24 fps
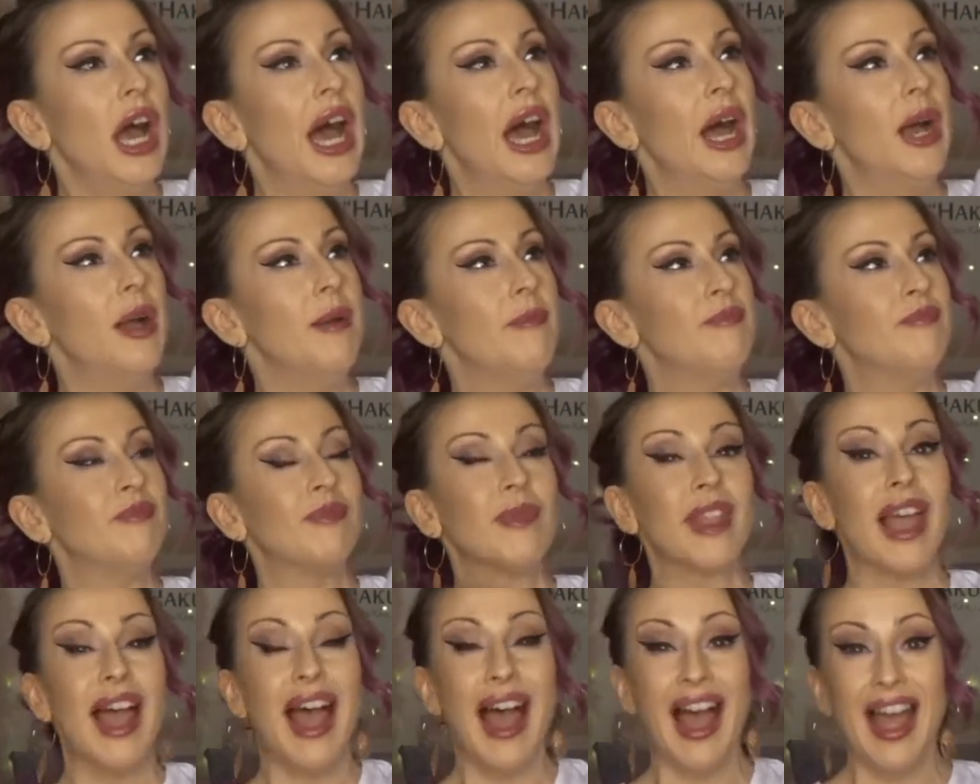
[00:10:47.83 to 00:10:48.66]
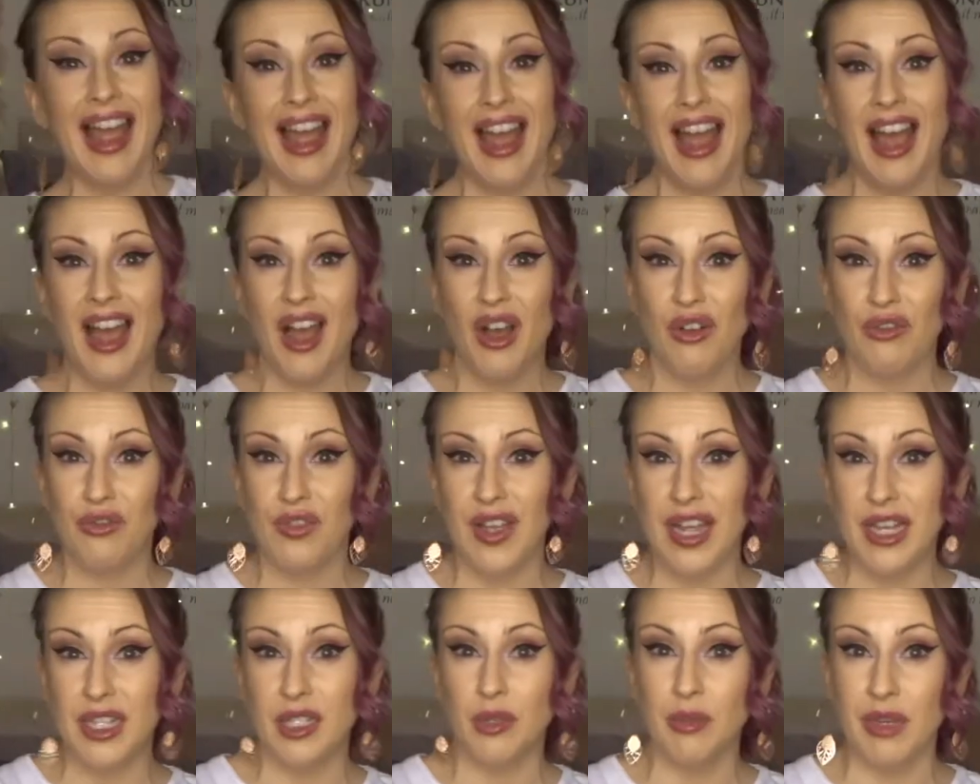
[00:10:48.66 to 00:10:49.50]
I have
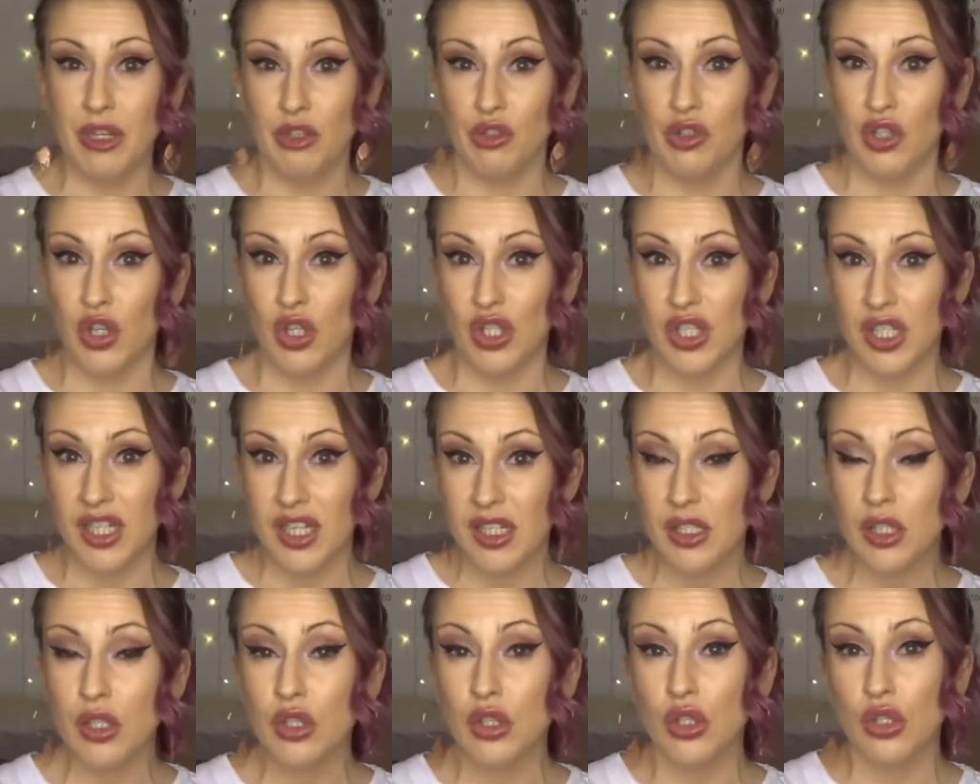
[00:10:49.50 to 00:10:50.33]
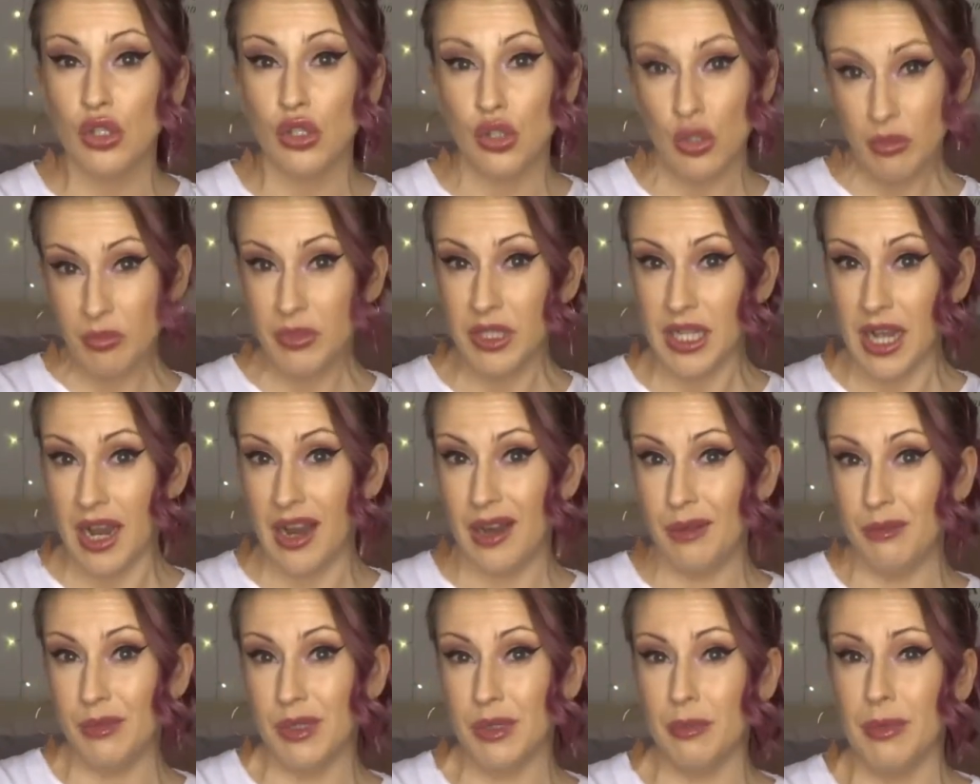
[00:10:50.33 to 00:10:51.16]
endometriosis, so
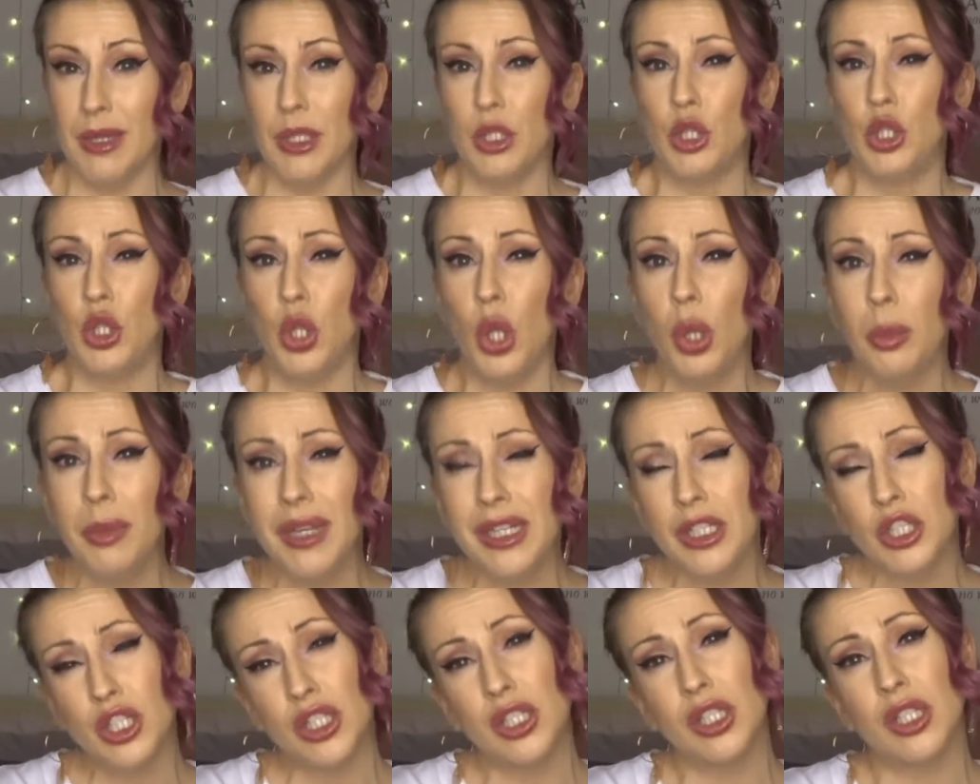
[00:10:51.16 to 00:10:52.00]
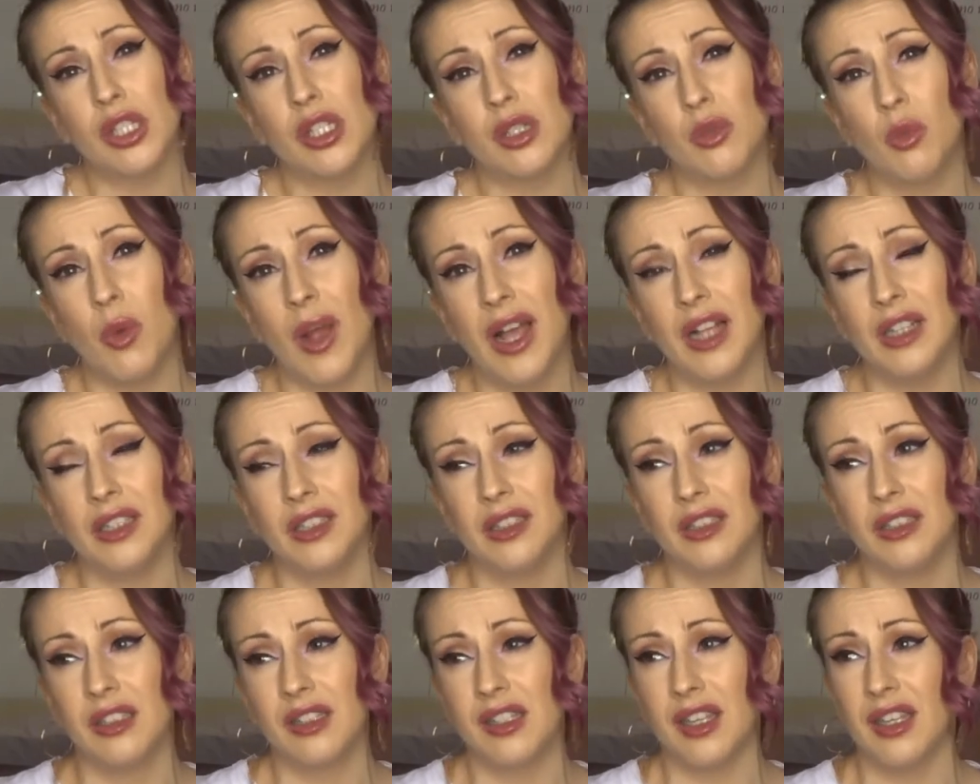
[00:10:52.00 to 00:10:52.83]
sometimes my tummy just
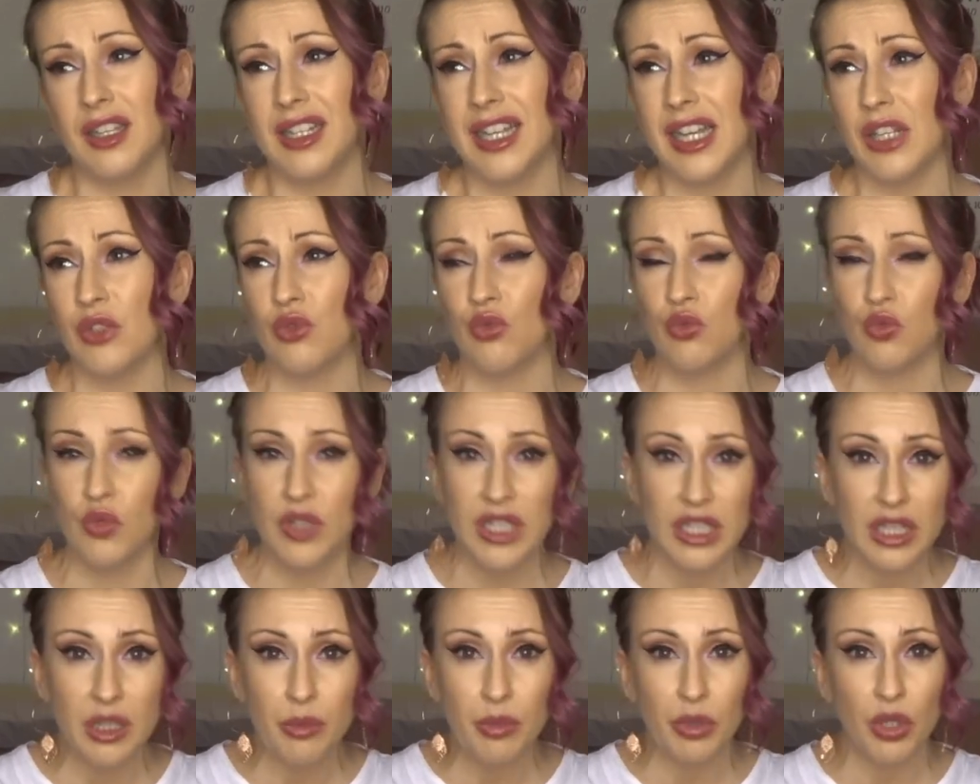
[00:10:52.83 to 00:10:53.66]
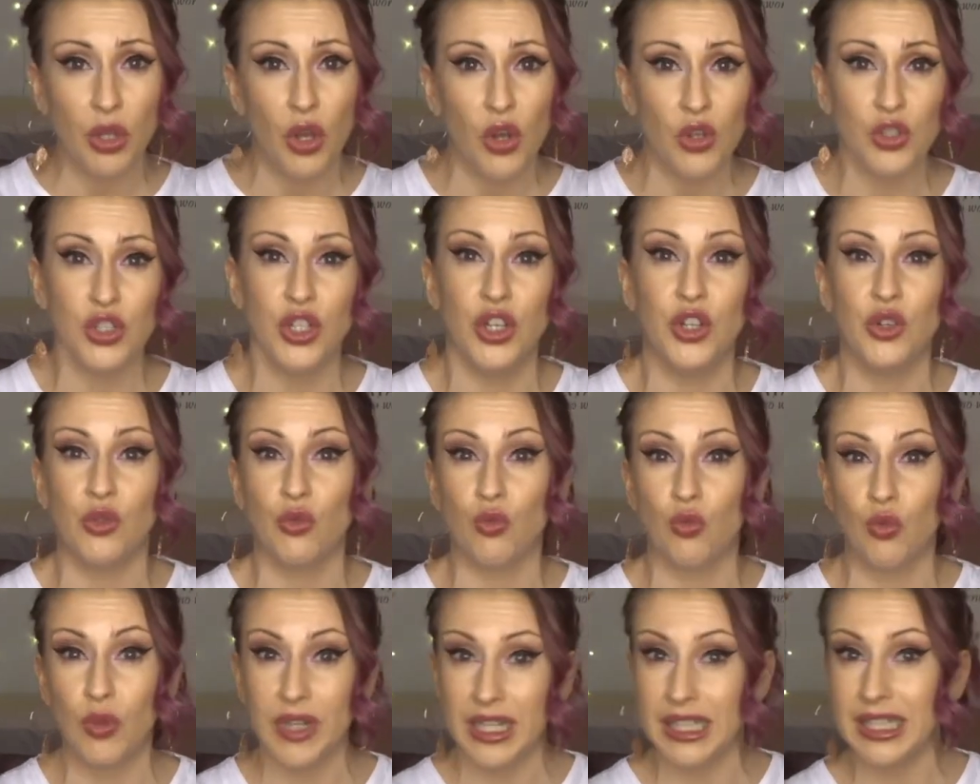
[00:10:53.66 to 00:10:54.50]
swells and gets really bloated
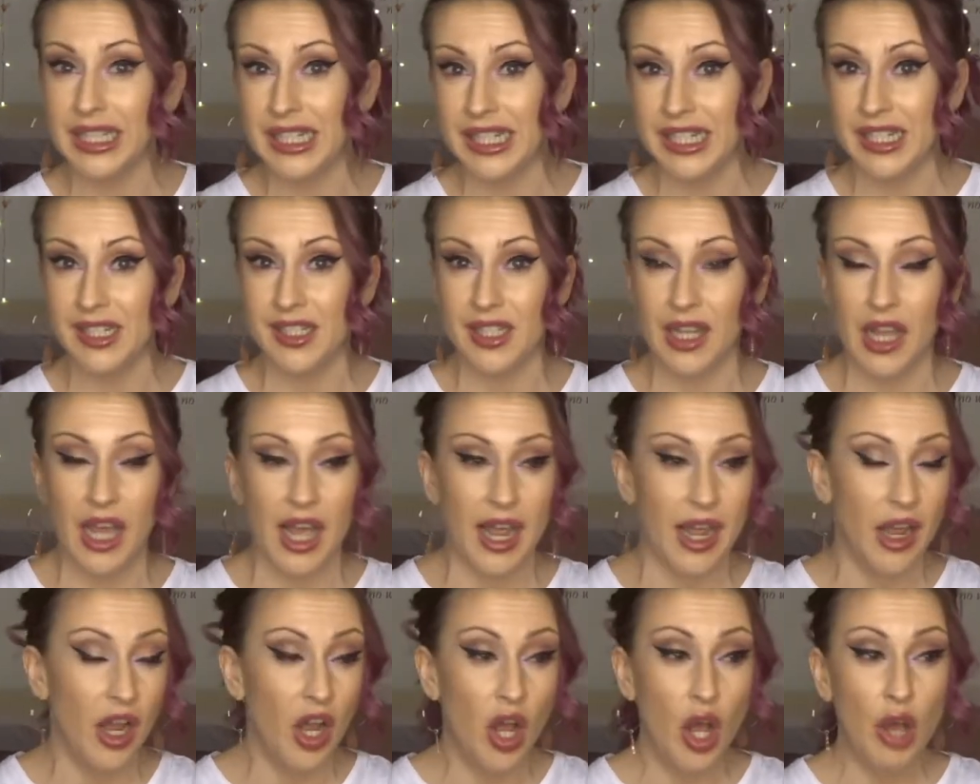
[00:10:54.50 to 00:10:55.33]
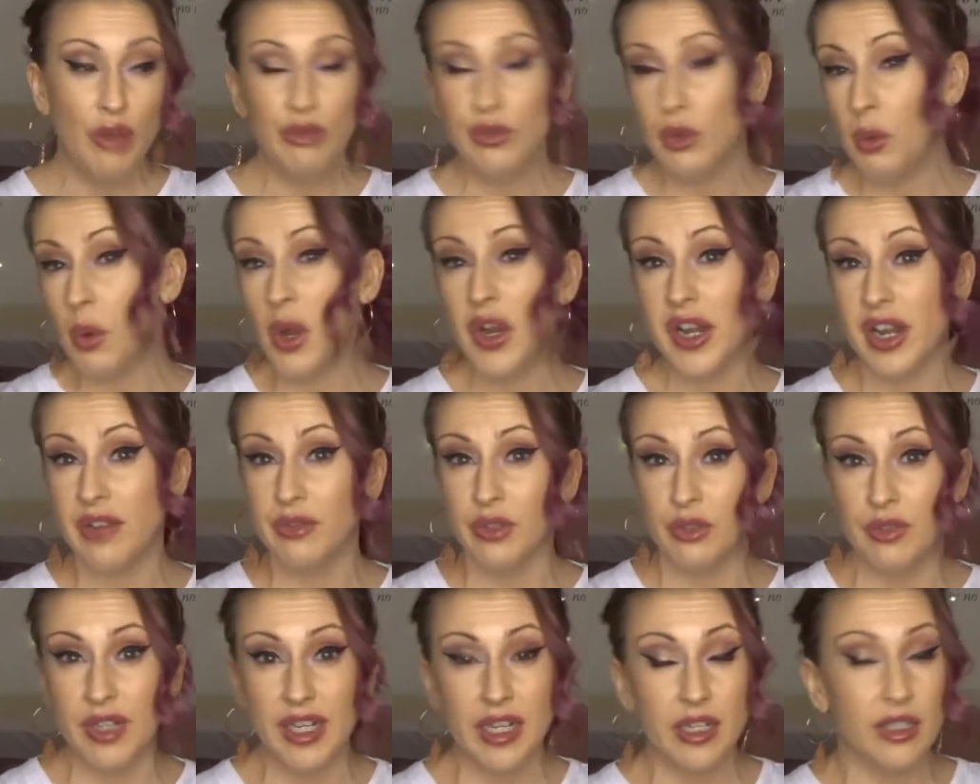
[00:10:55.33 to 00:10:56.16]
really easily for
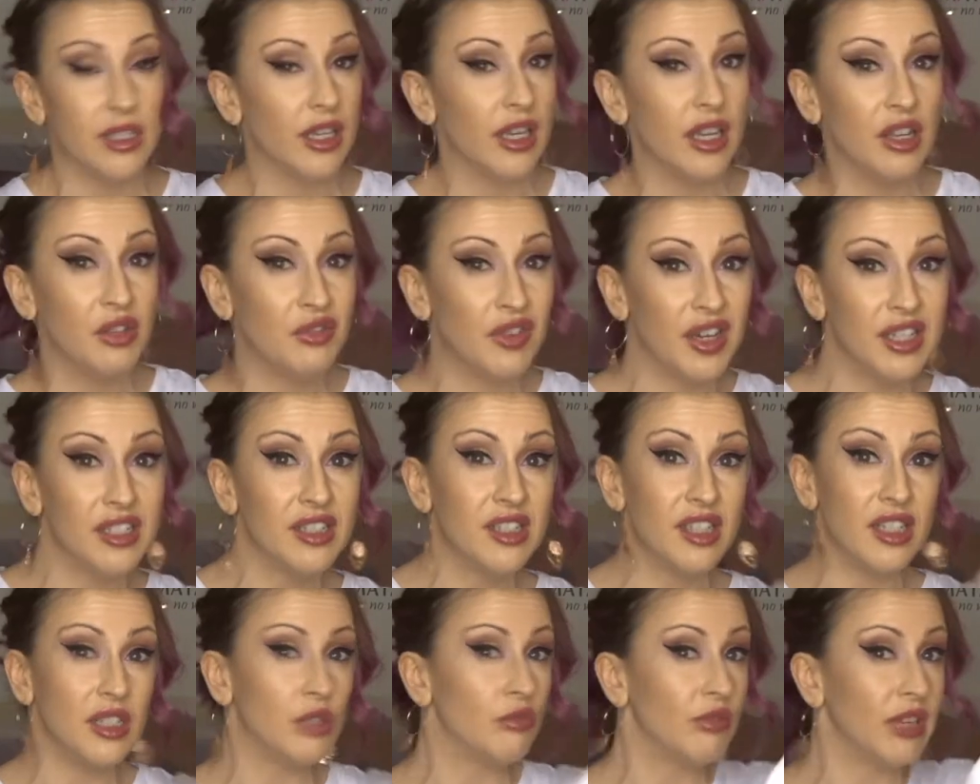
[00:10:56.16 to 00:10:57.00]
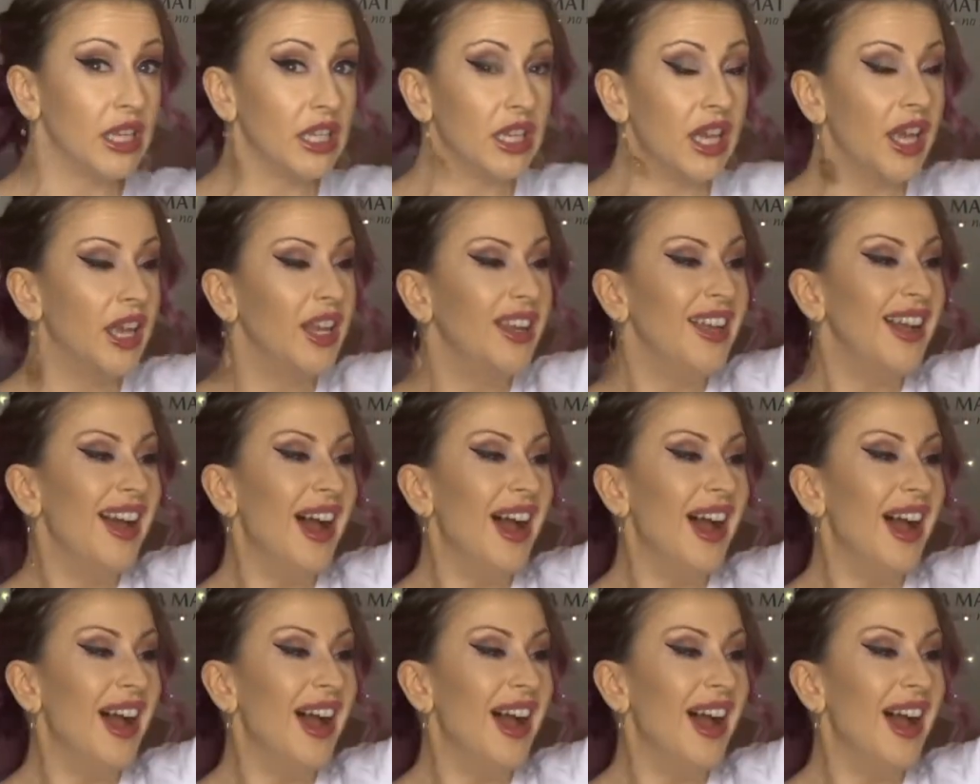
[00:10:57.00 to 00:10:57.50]
whatever reason it fancies, really.